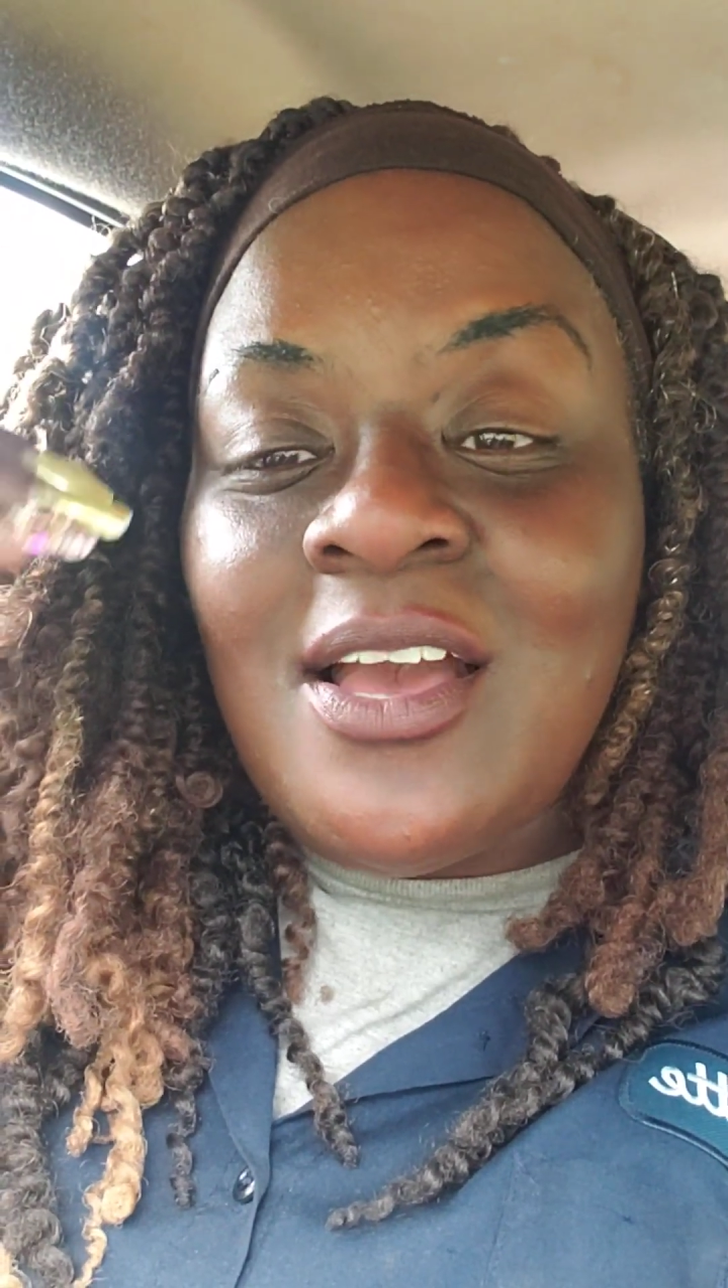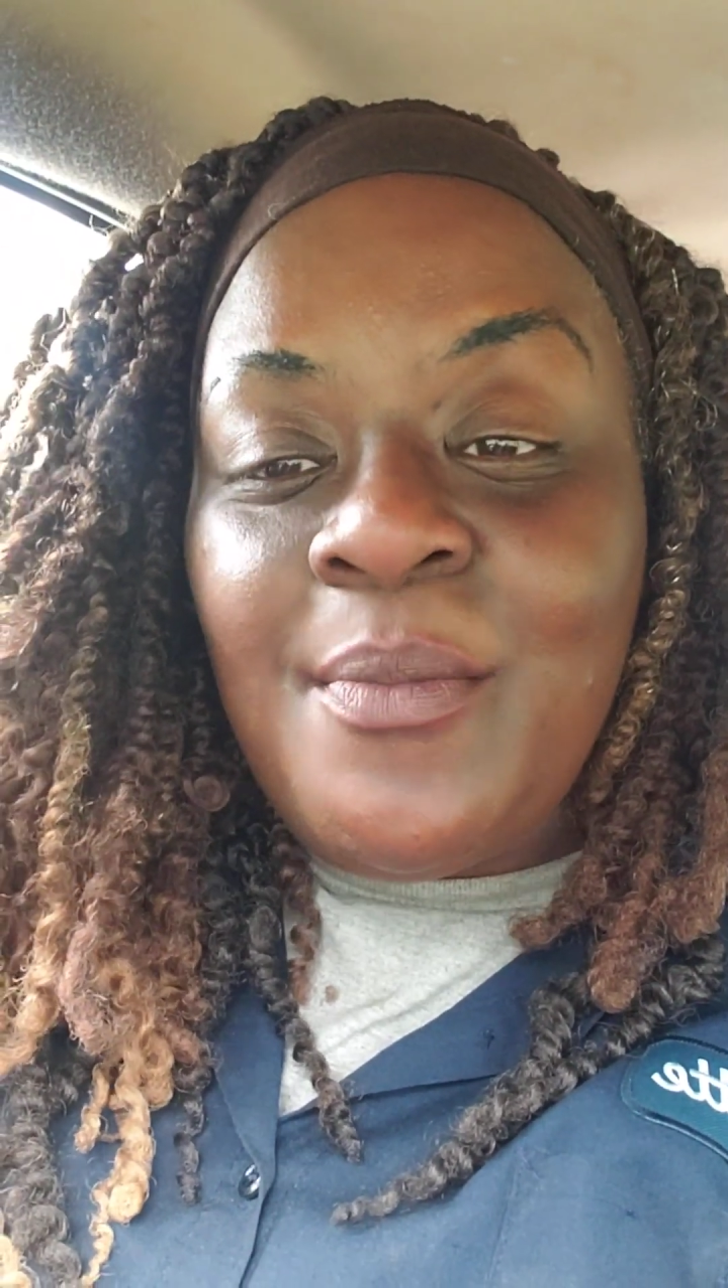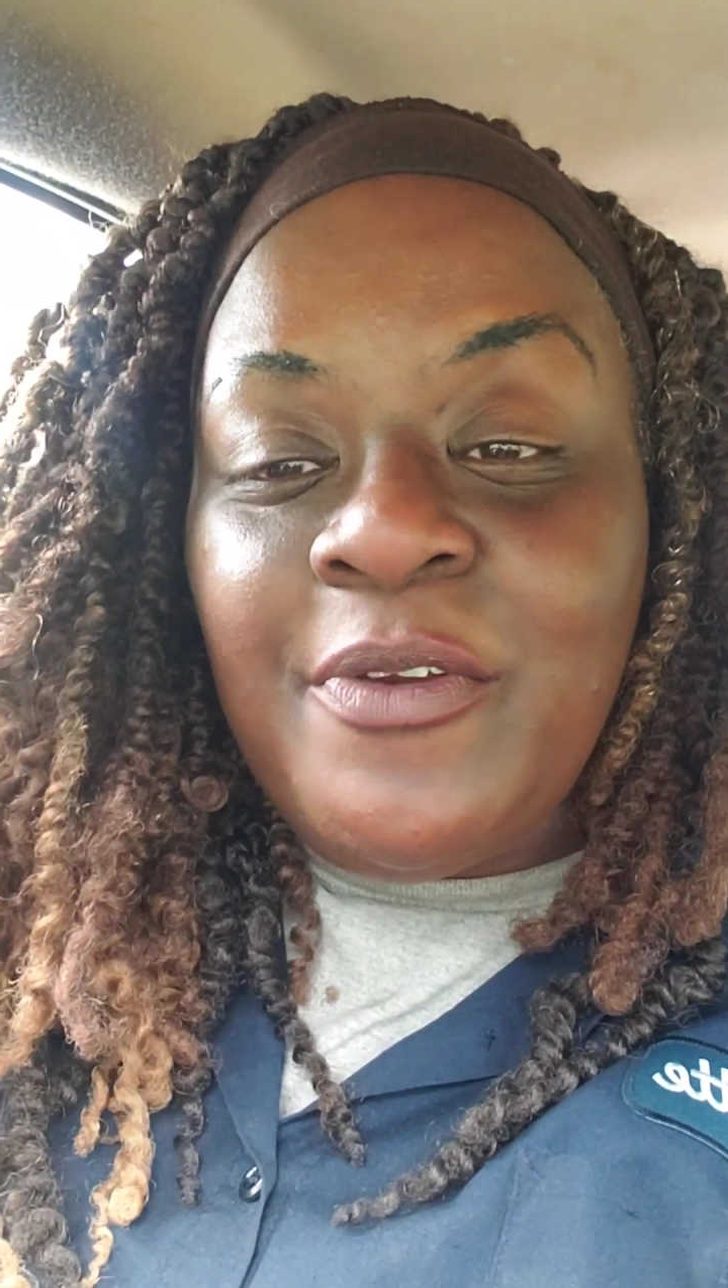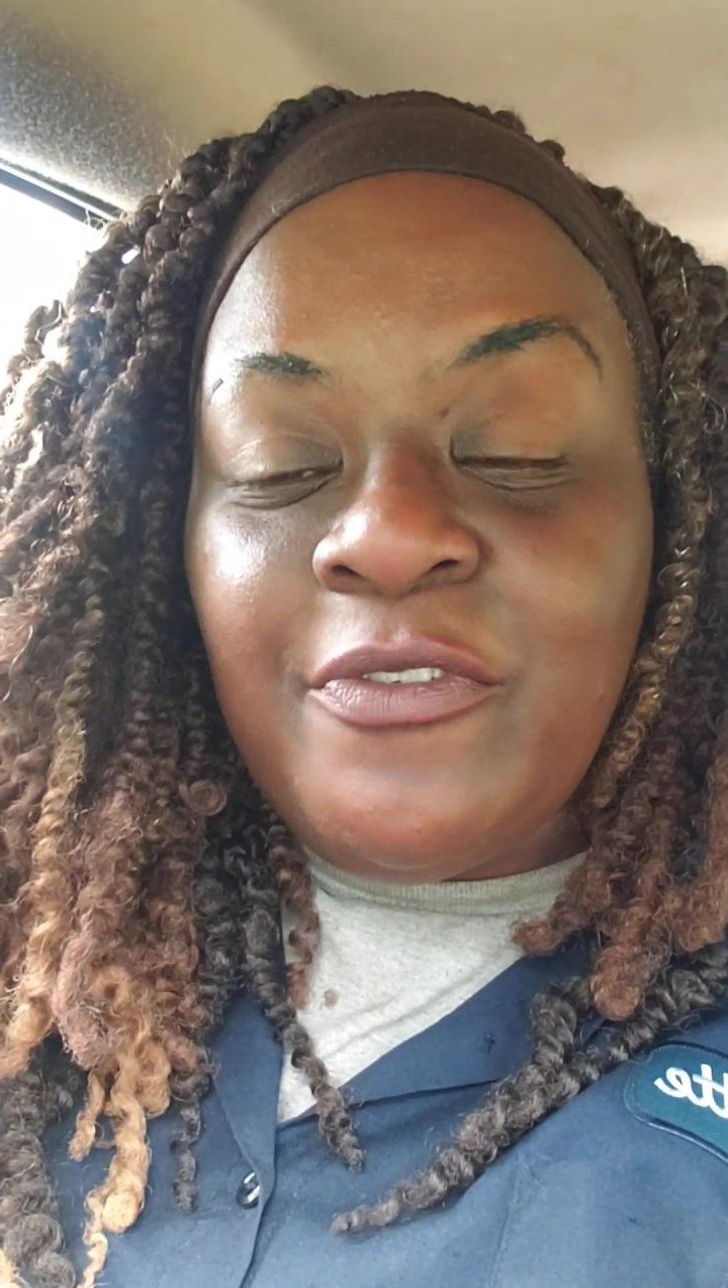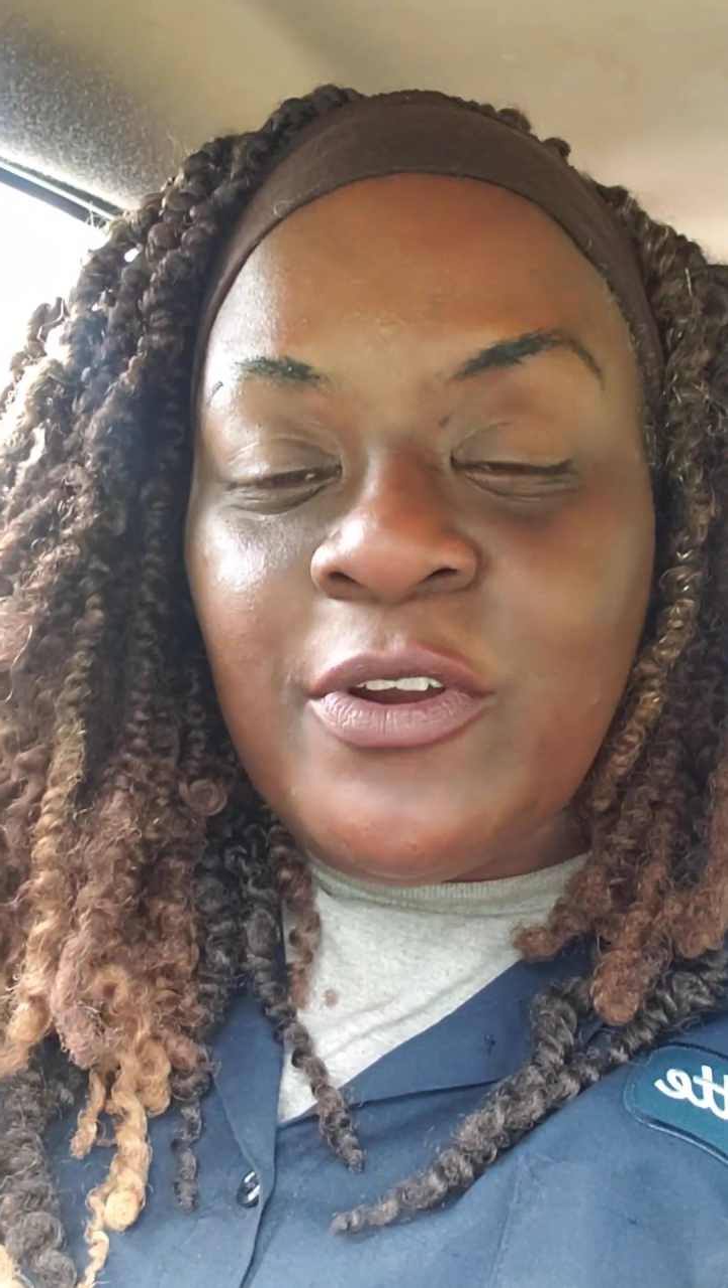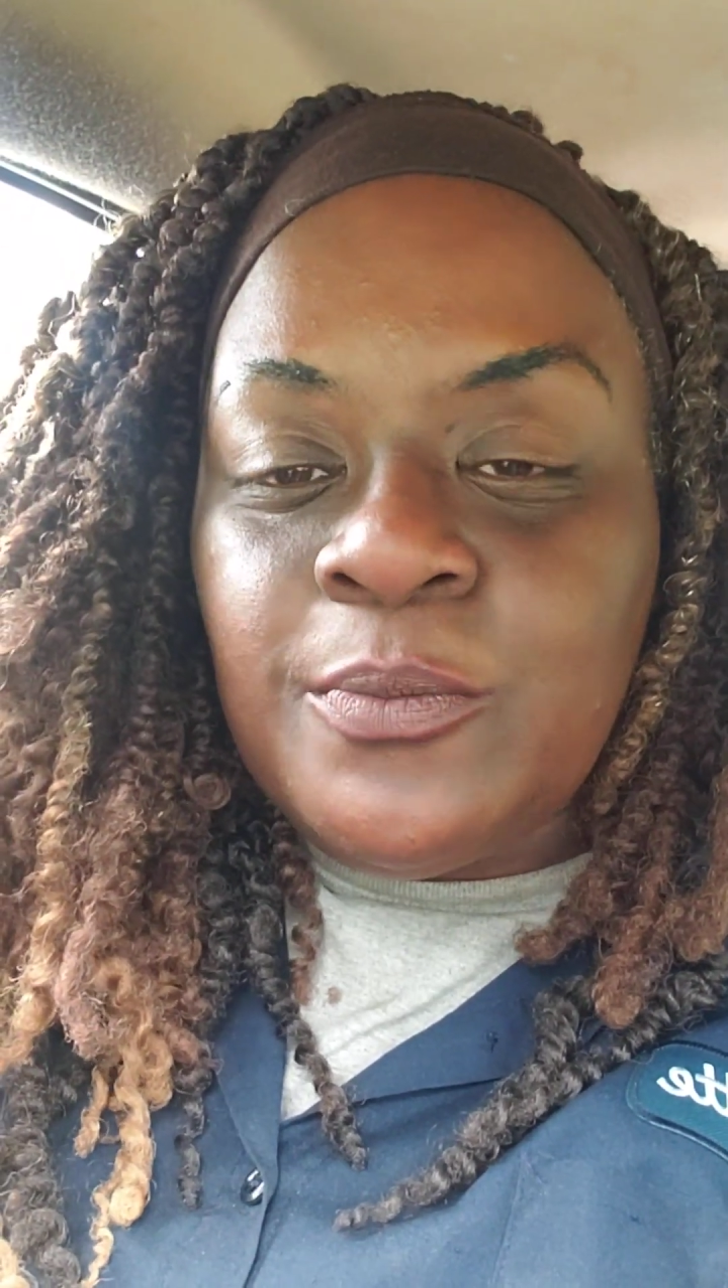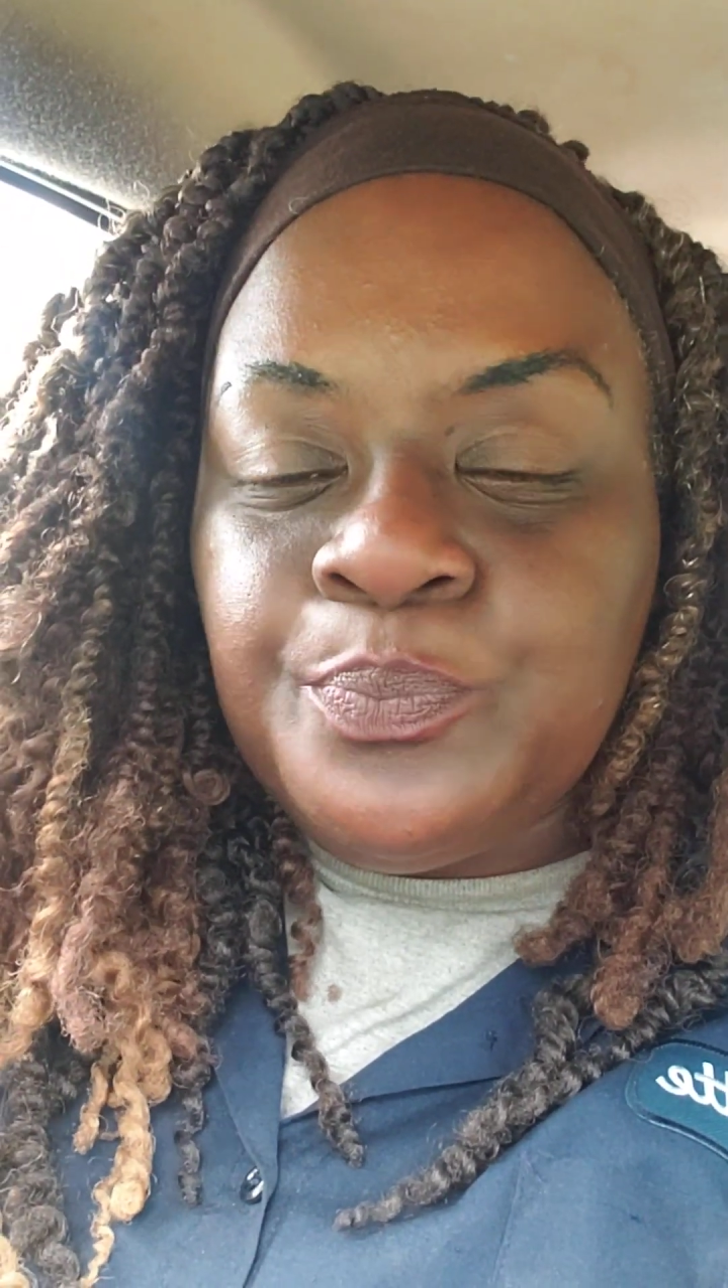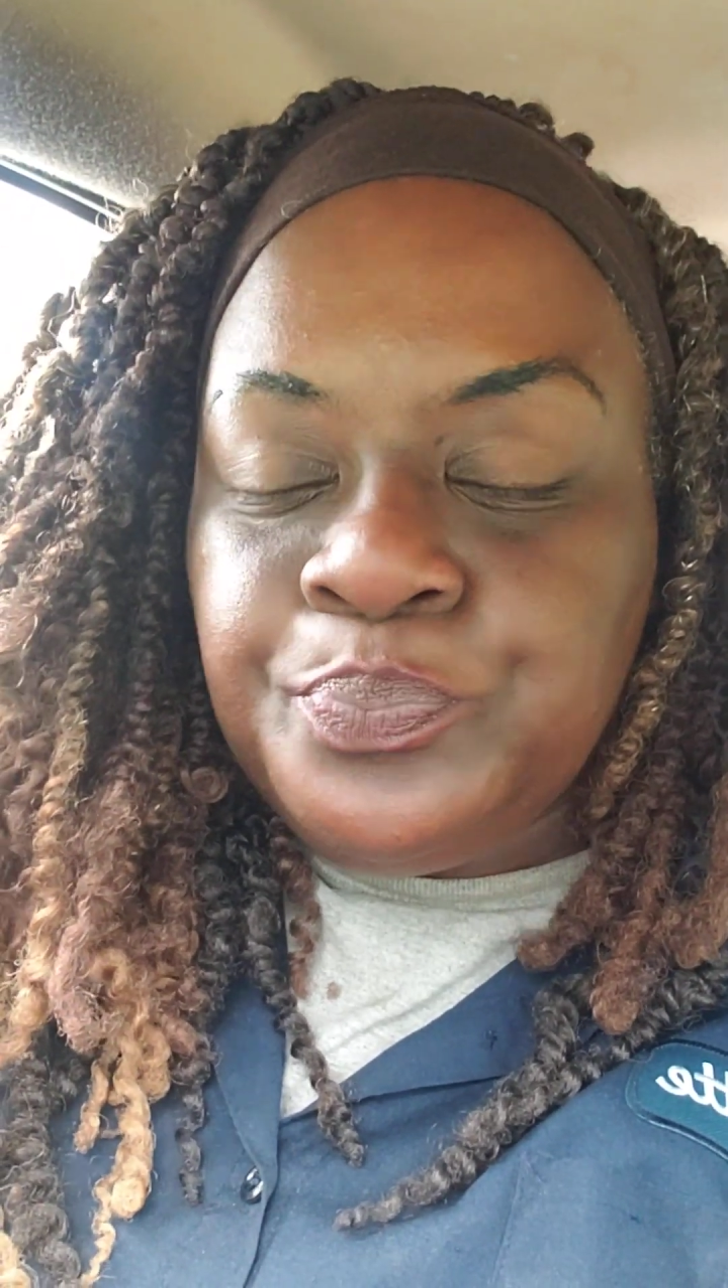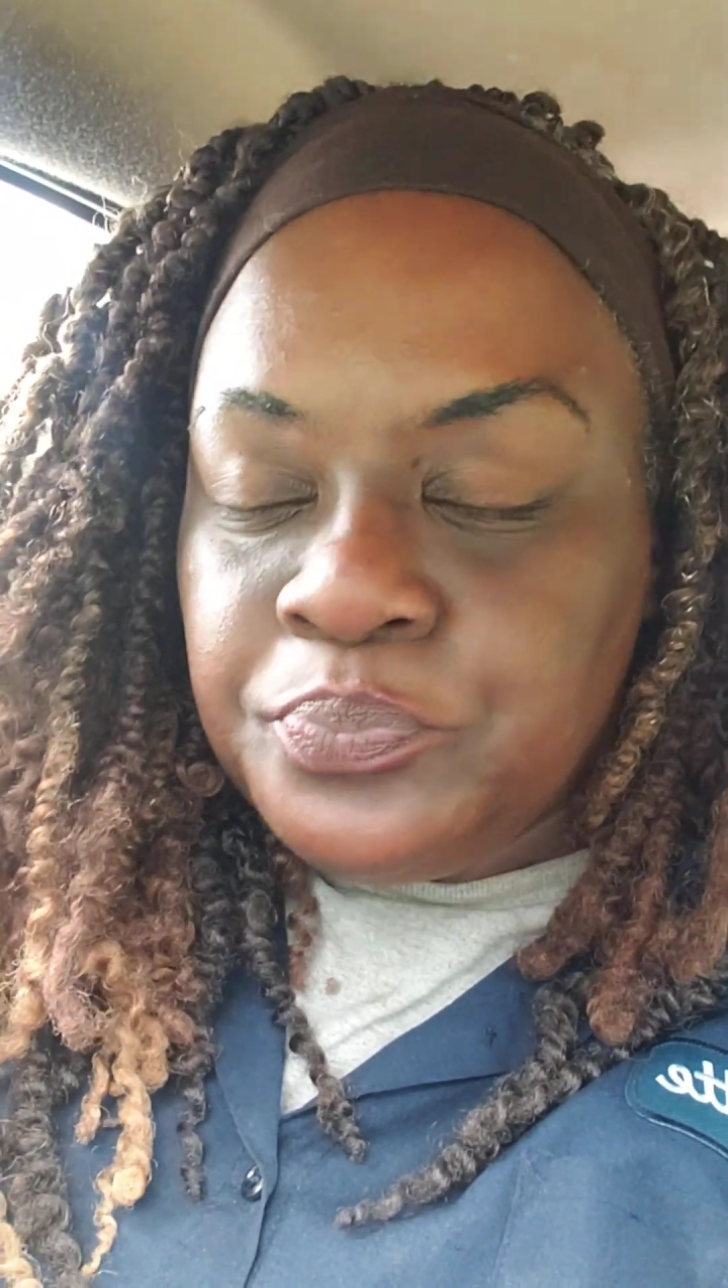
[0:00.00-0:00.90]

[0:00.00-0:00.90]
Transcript: coming from.